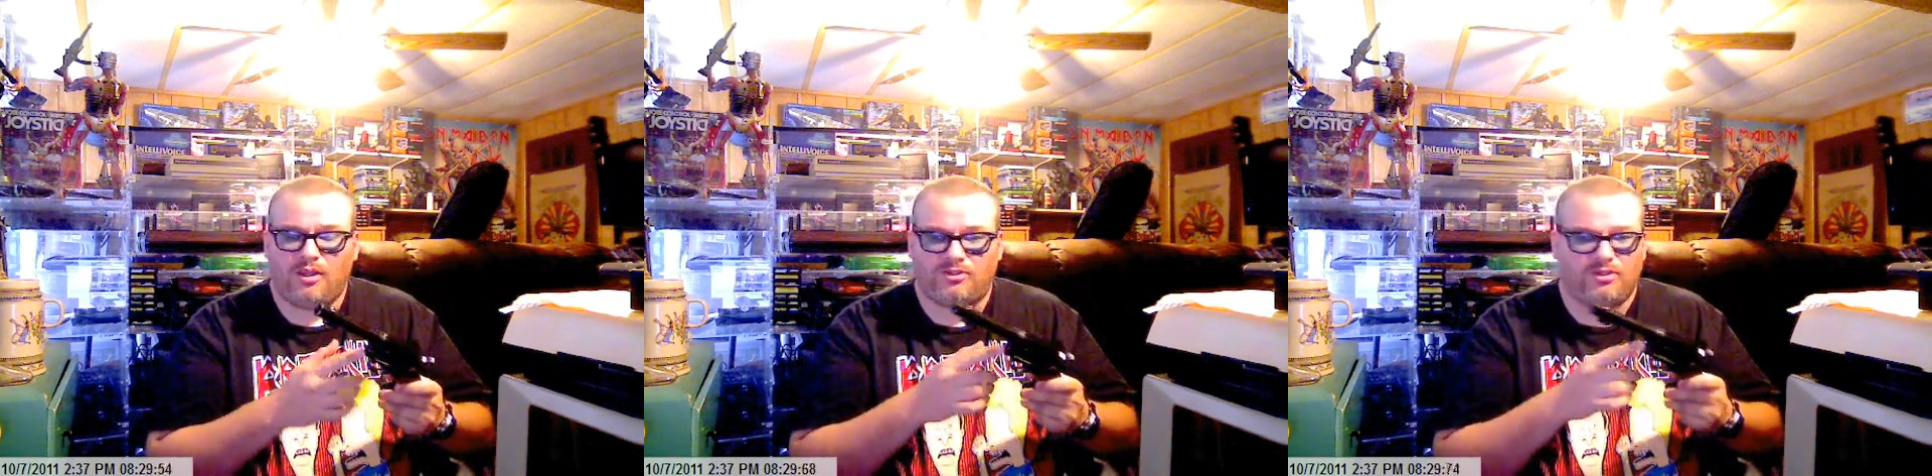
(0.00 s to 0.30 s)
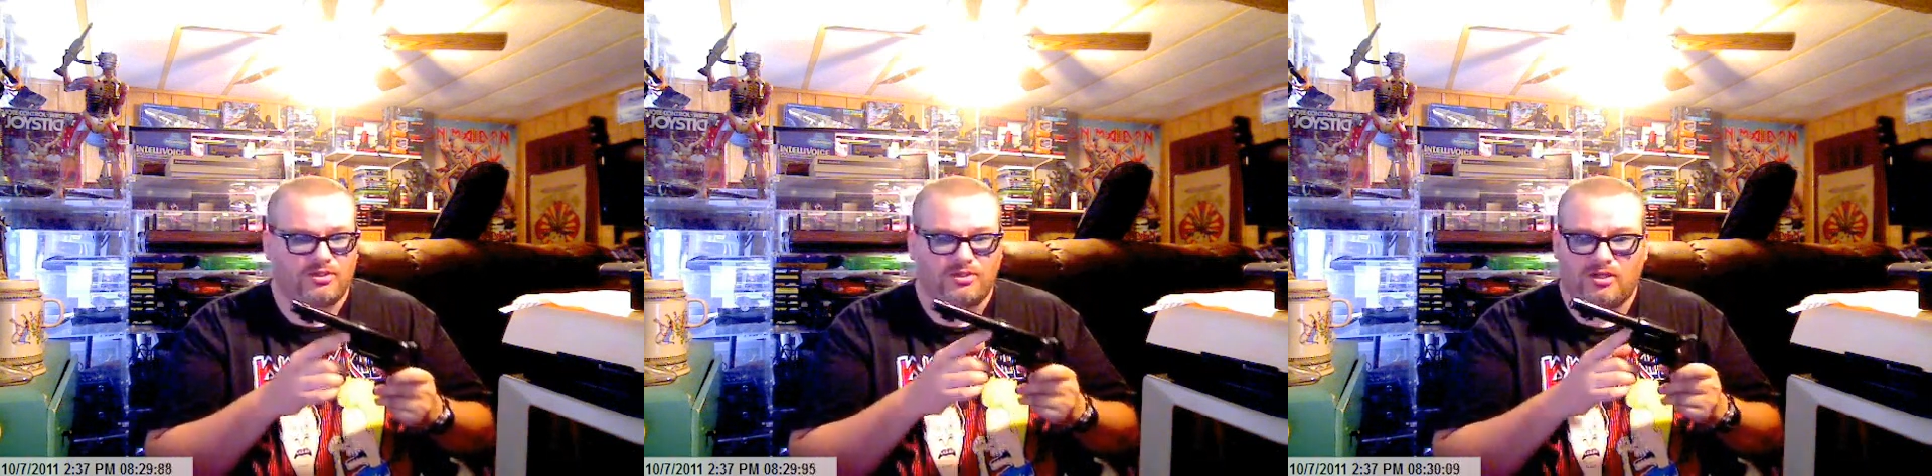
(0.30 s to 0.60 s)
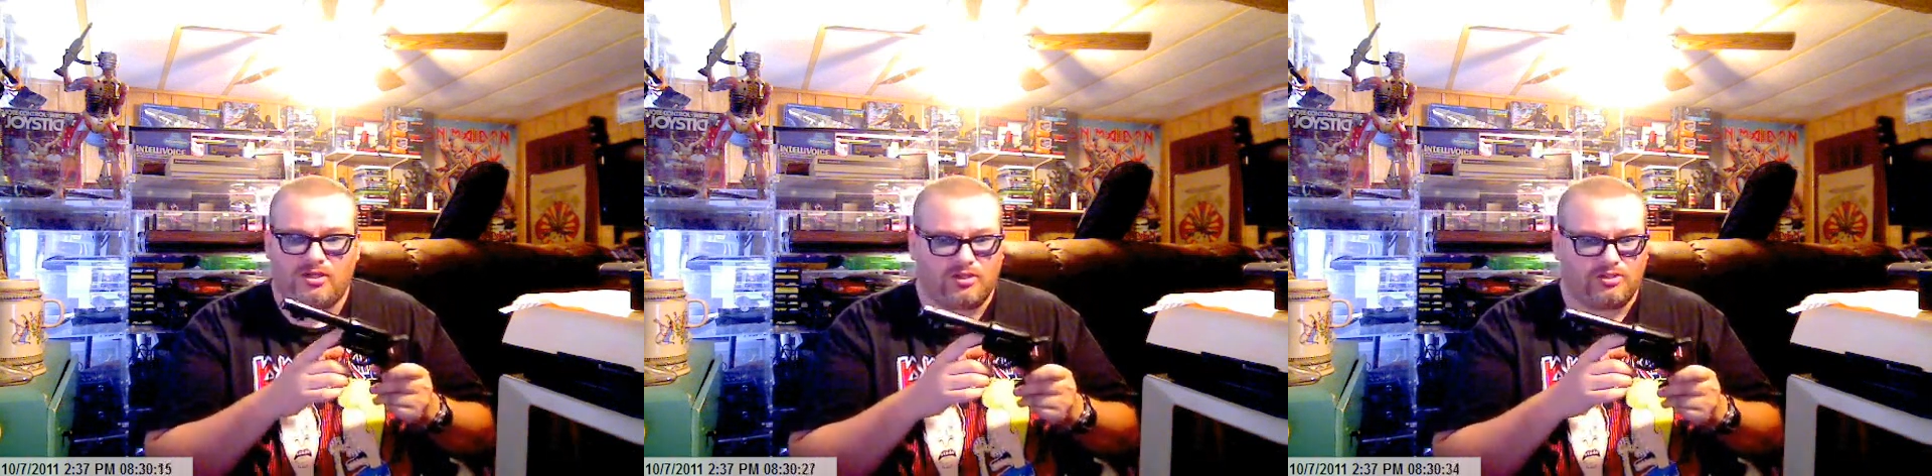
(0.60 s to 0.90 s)
it's just
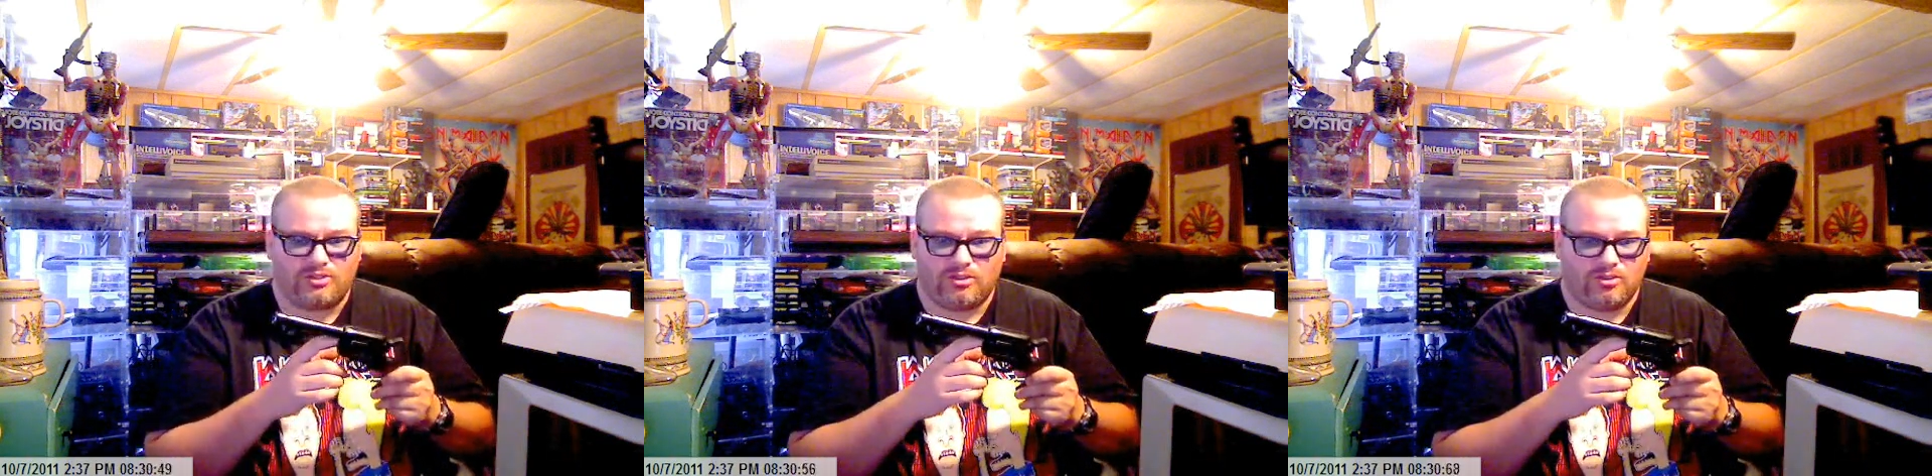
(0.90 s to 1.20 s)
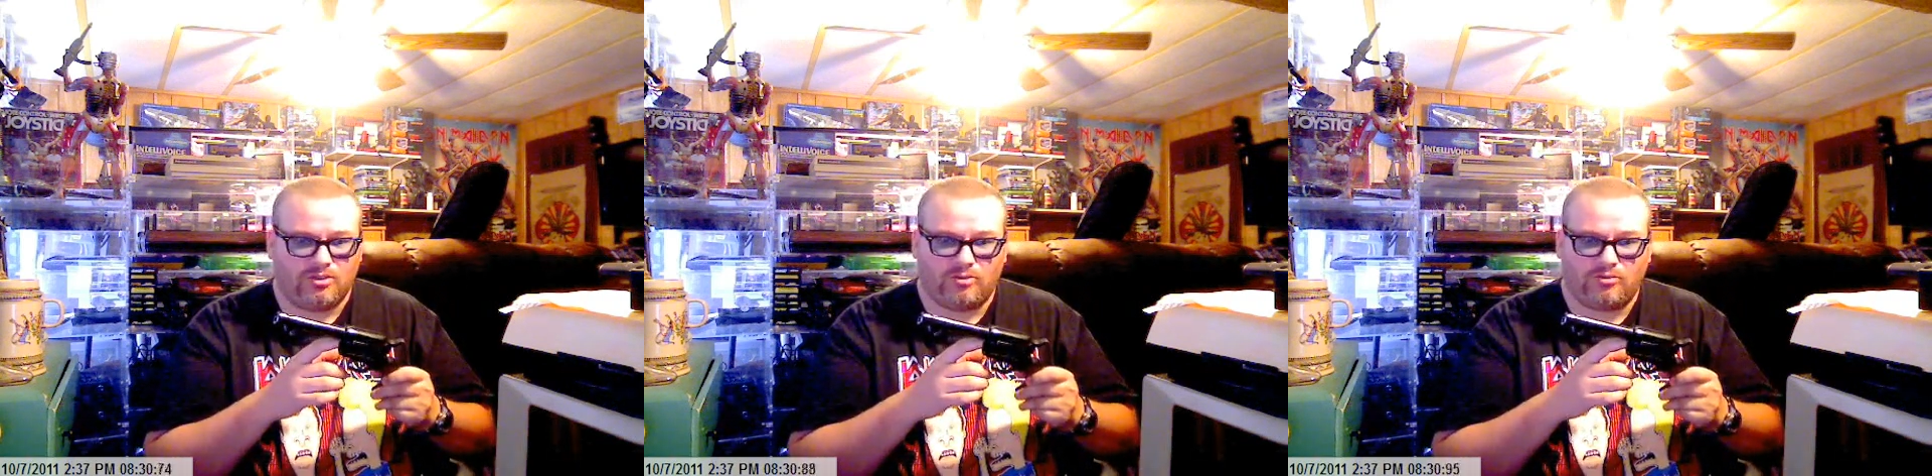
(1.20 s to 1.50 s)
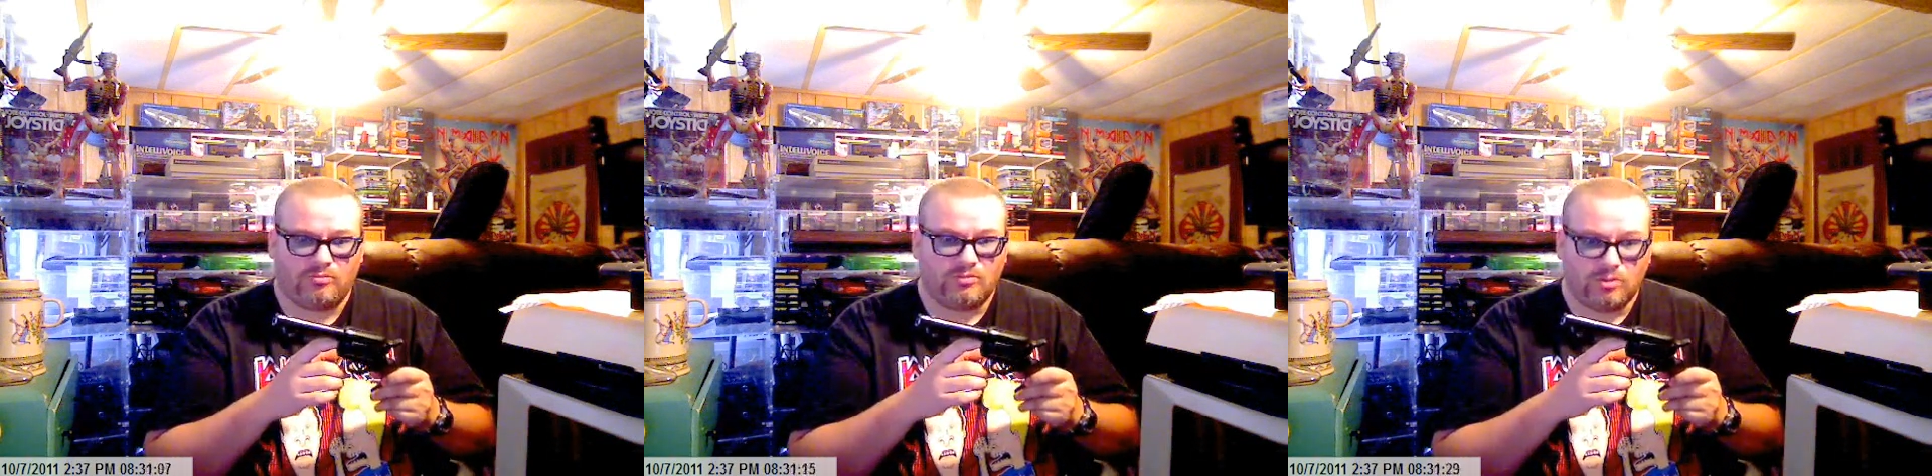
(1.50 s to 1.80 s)
needing a seal,